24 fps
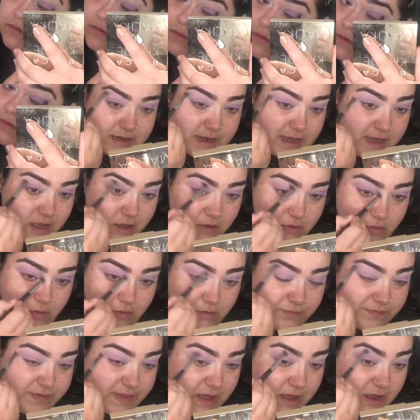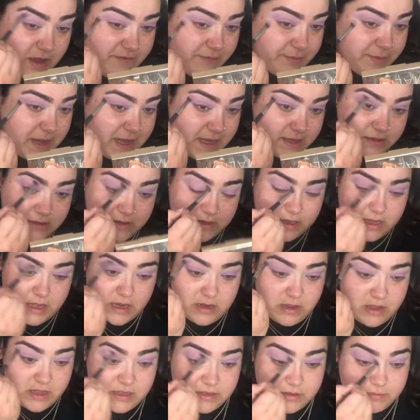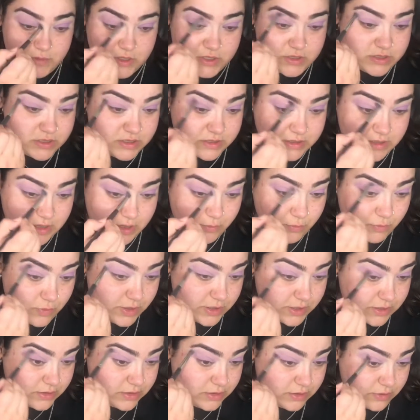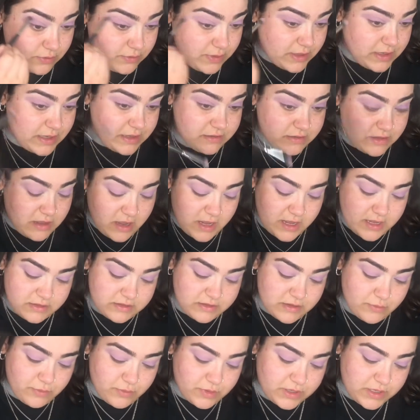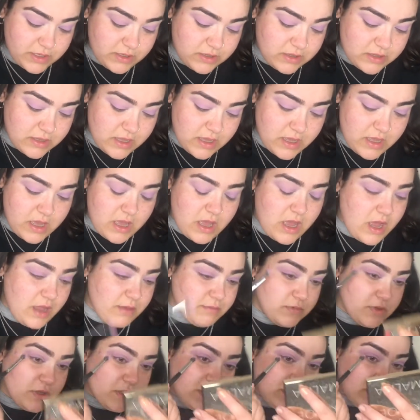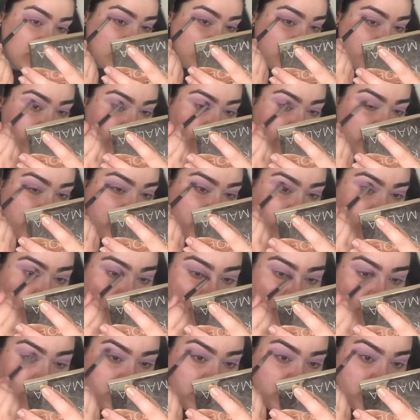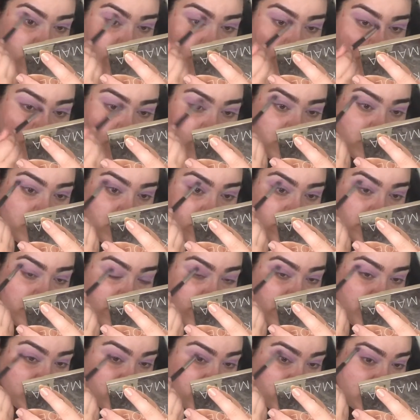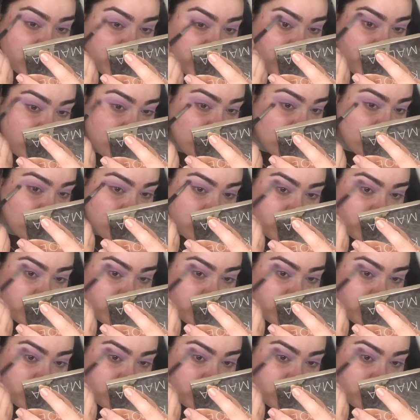Now that I've packed the colour as much as I wanted to and as high as I wanted, I'm just going to blend the edges out.